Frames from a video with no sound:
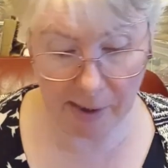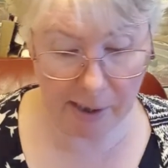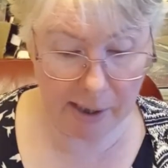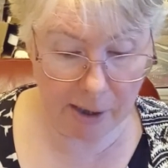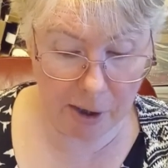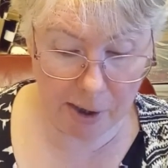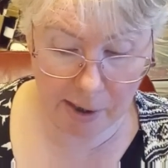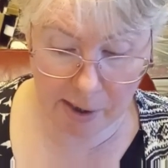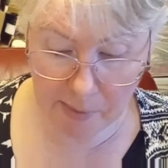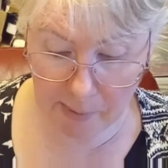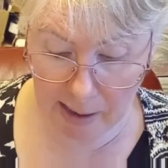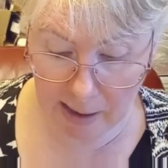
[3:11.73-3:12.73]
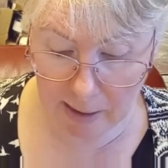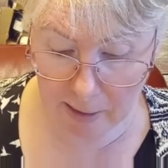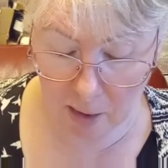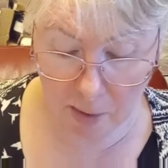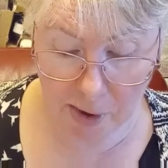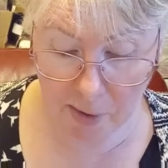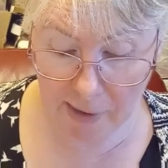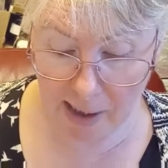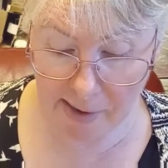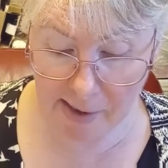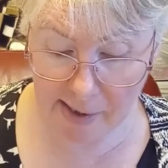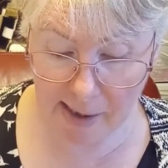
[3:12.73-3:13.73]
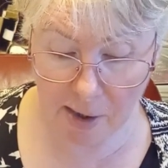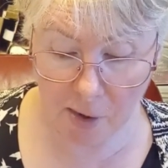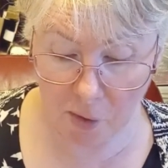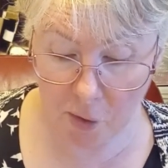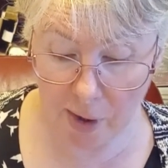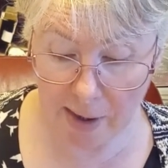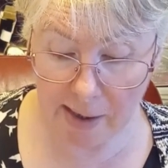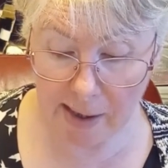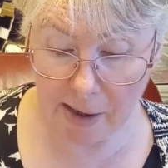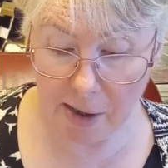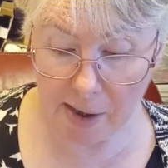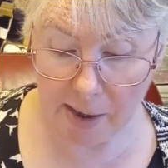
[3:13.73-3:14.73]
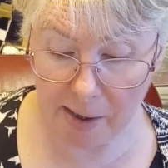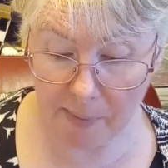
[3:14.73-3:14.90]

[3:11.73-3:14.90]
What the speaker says: stitches this week. No, 2,600 stitches this